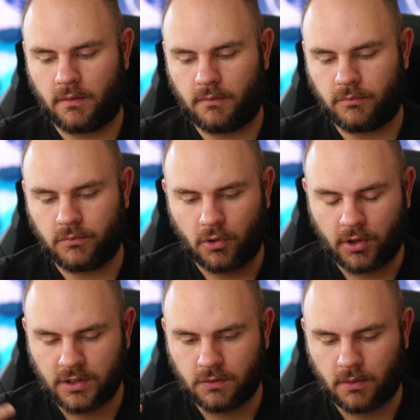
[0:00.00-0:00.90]

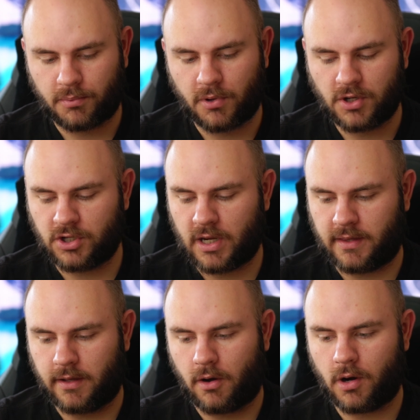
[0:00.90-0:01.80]
learning to appreciate
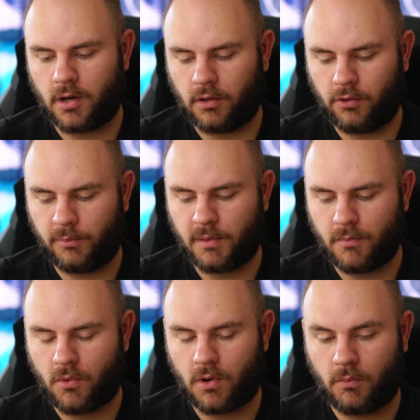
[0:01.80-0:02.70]
the art a little bit
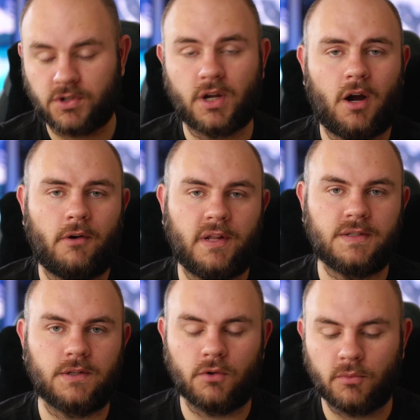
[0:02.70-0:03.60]
more, which I already
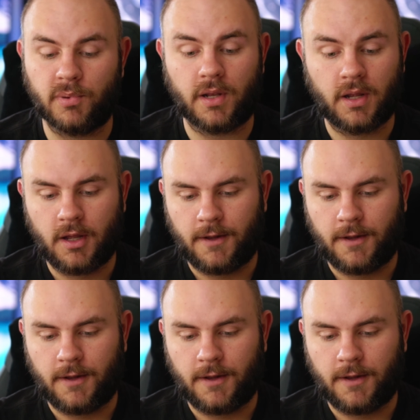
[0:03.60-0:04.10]
do, but